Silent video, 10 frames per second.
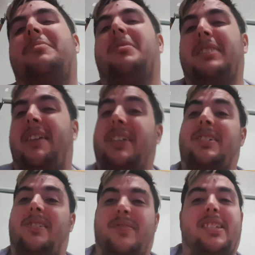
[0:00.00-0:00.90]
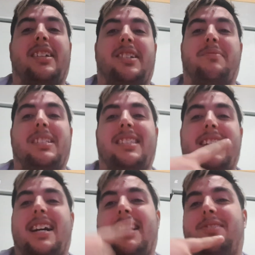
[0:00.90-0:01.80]
probably having a conversation with his
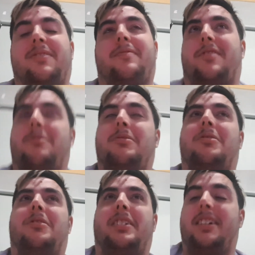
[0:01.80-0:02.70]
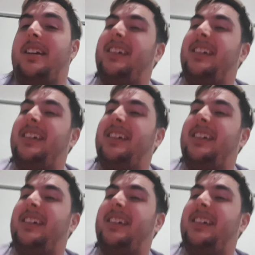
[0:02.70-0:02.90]
dad, gone for a walk.